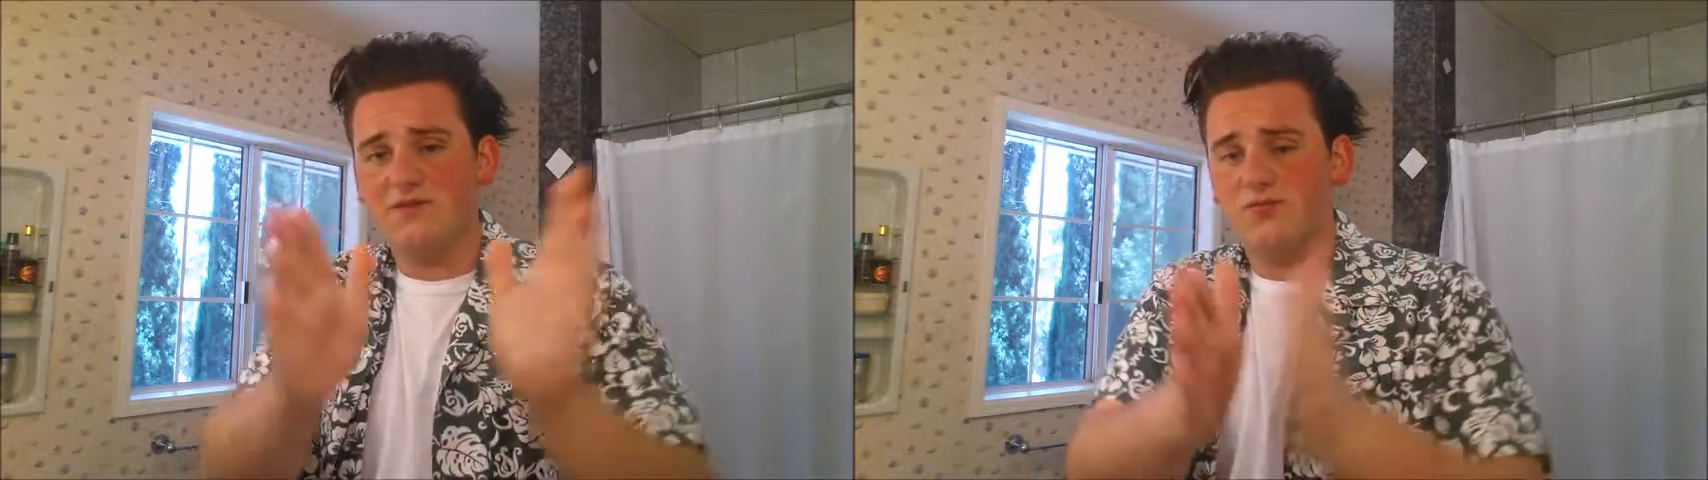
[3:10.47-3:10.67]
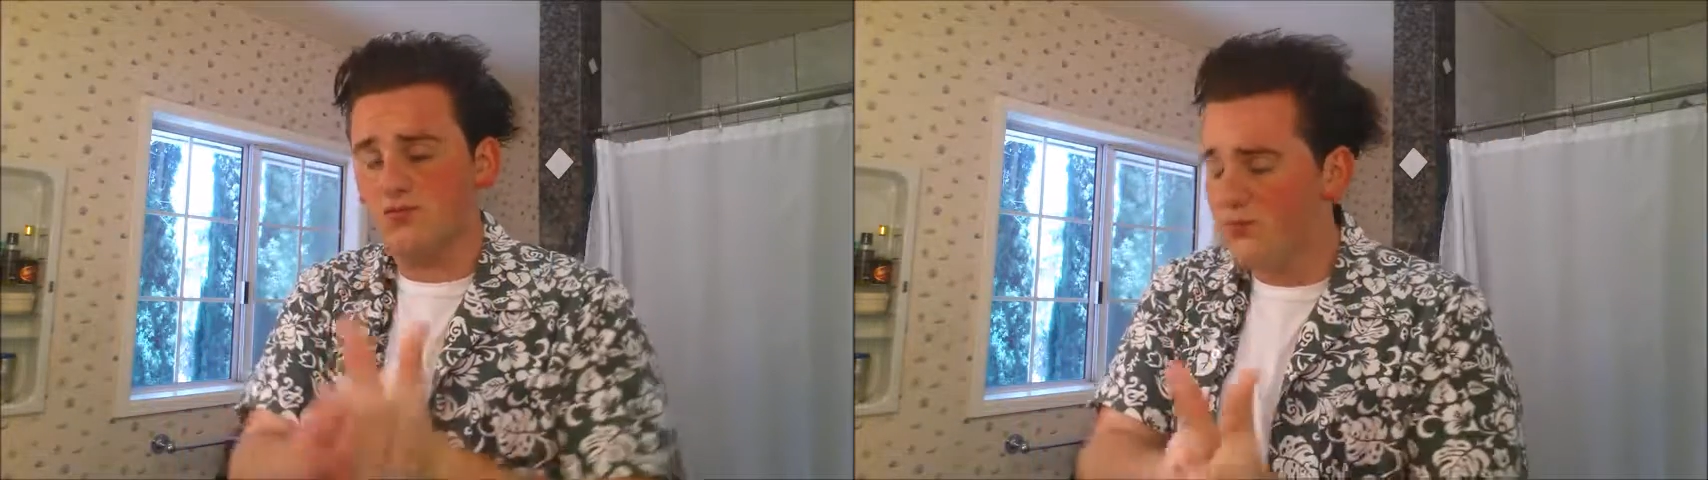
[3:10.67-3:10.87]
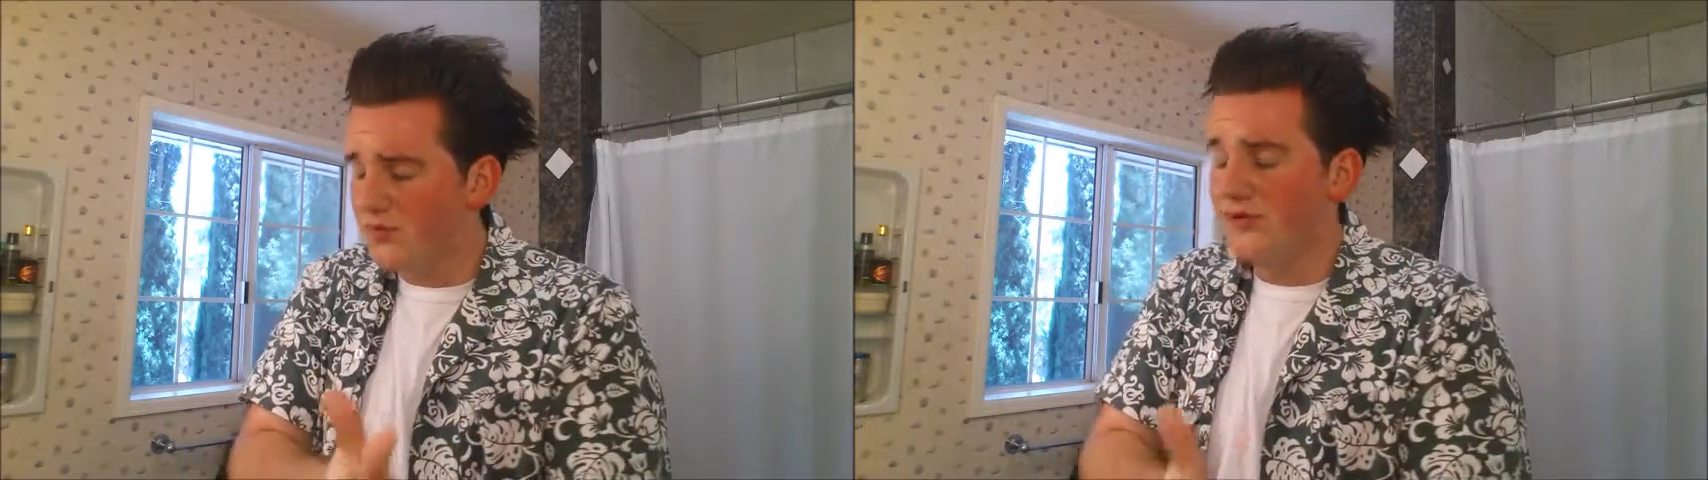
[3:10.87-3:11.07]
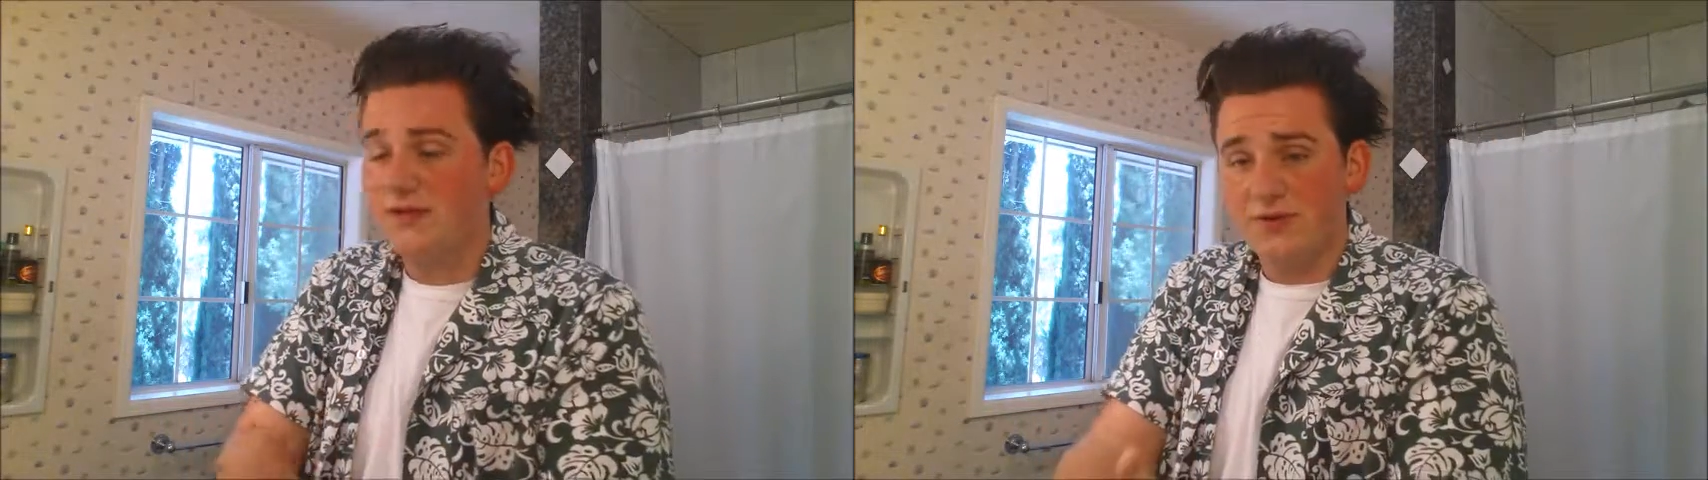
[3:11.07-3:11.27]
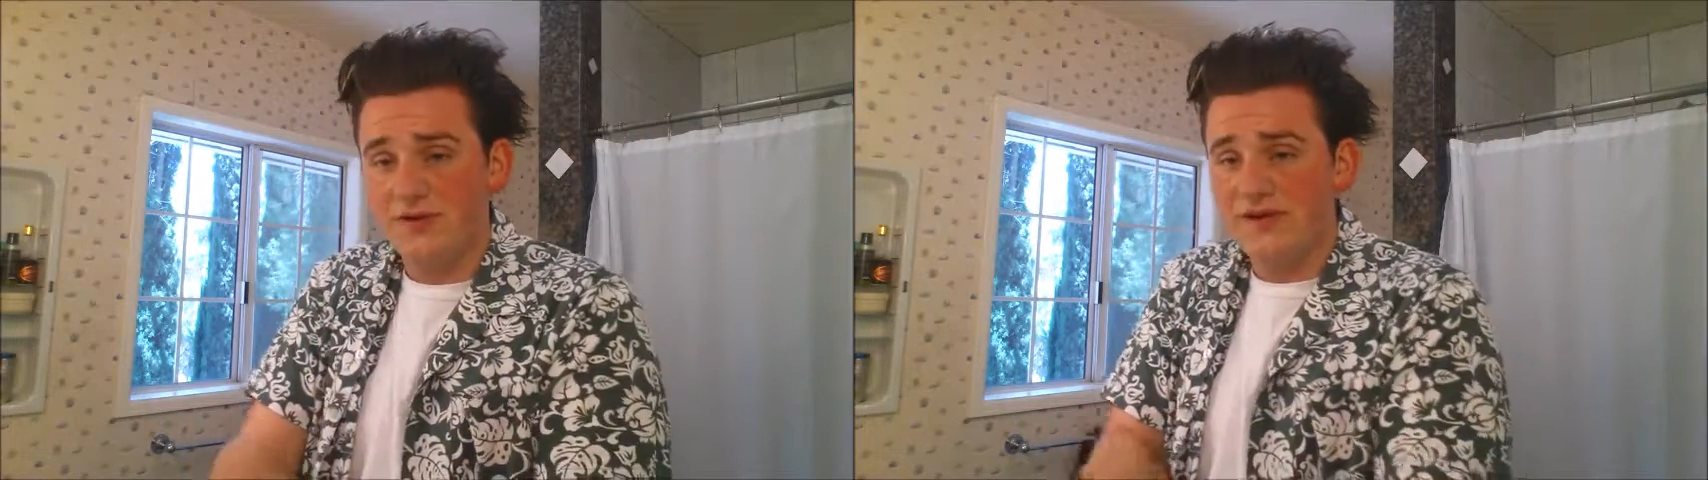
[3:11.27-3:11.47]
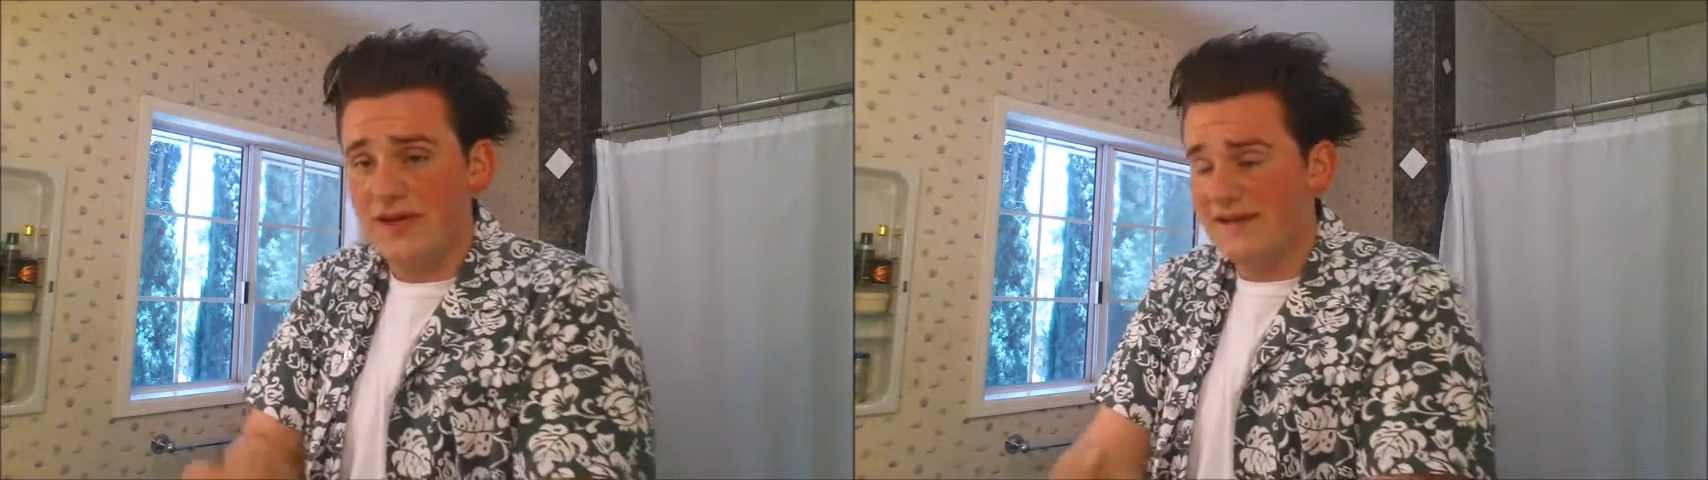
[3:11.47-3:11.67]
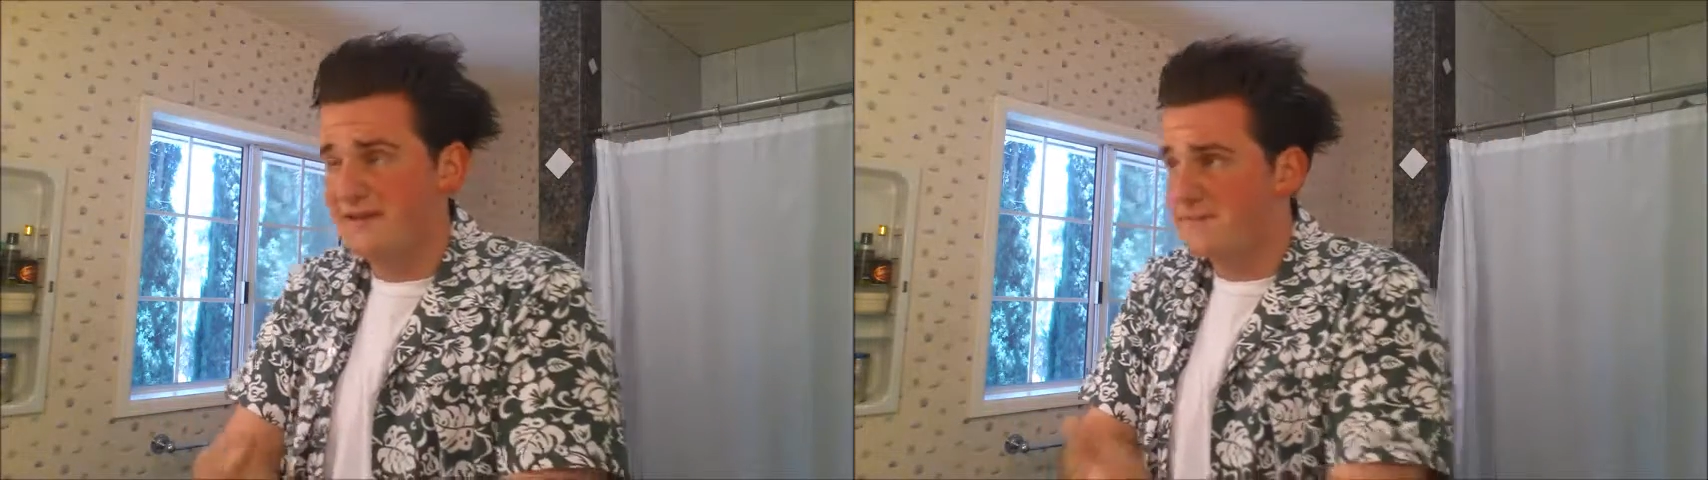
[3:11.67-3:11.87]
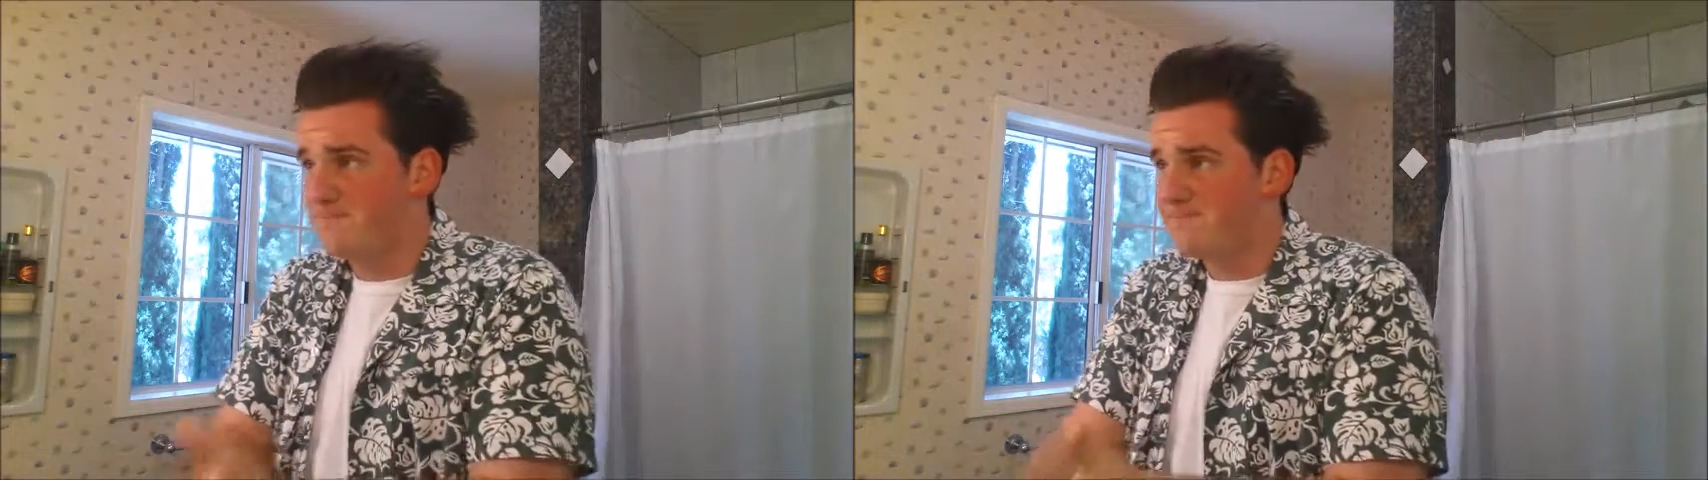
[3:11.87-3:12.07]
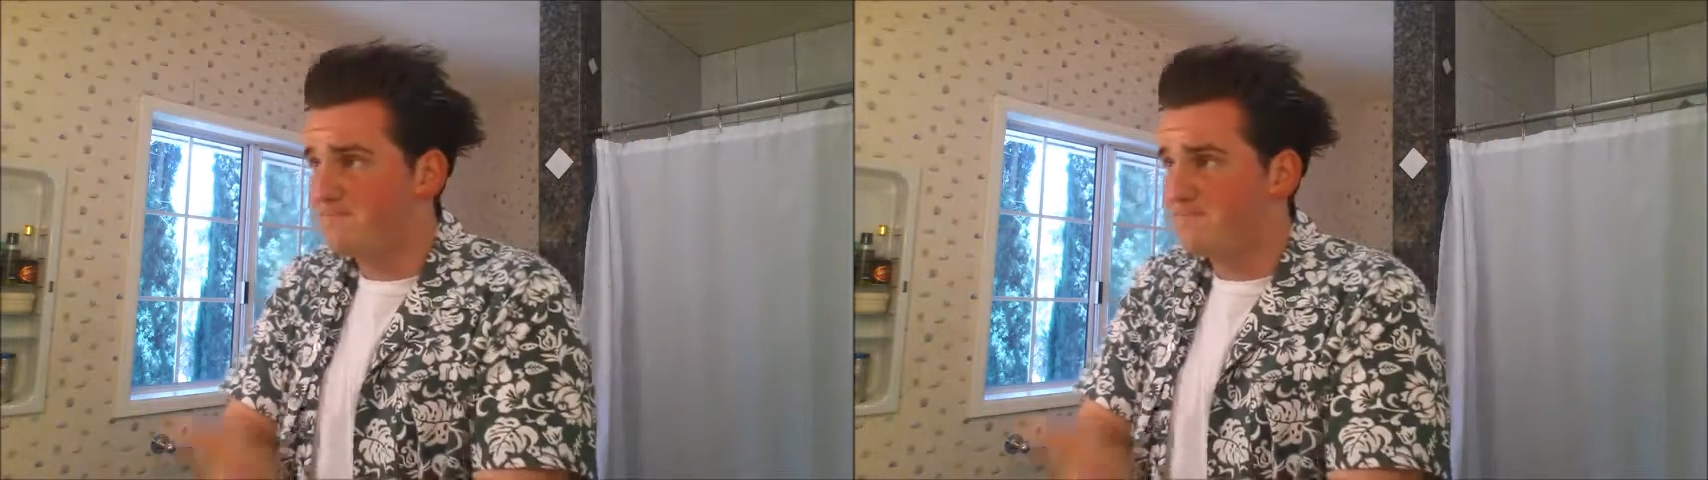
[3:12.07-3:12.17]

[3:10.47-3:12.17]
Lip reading: is really nice